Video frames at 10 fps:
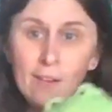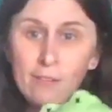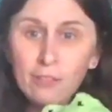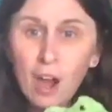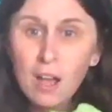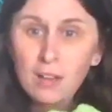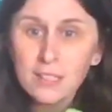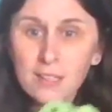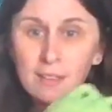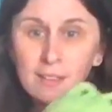
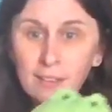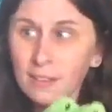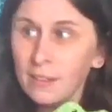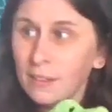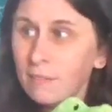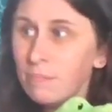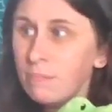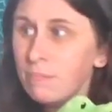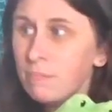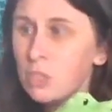frogs.
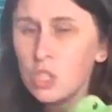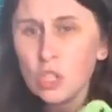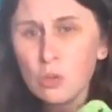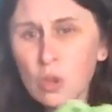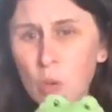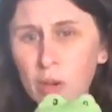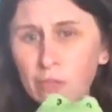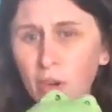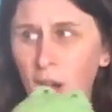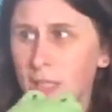Do you know where
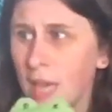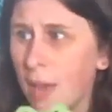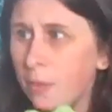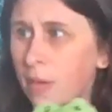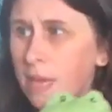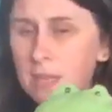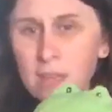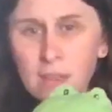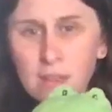frogs hibernate?